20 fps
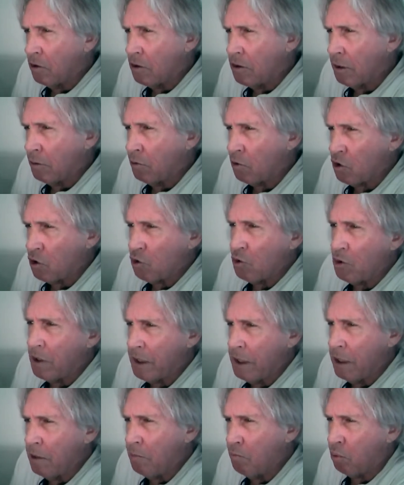
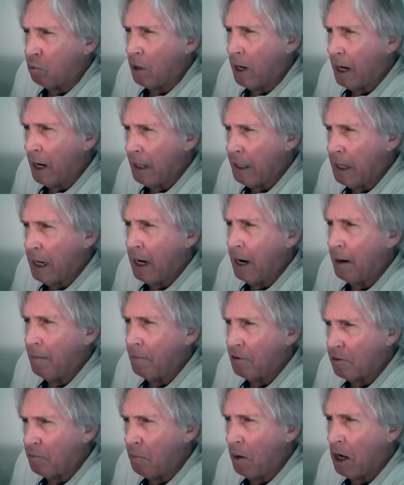restricted brand
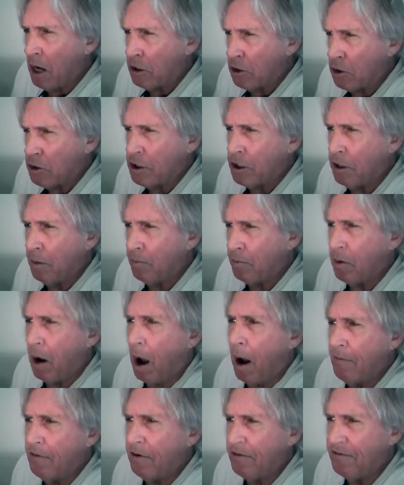name sponsorship
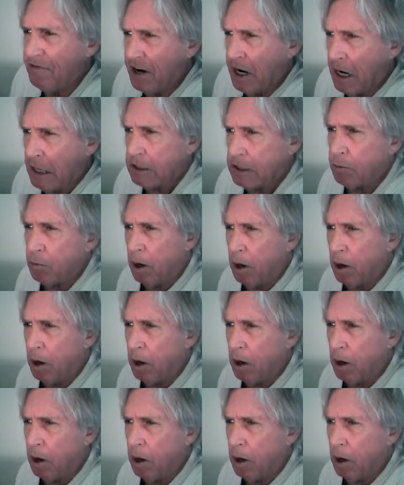of events.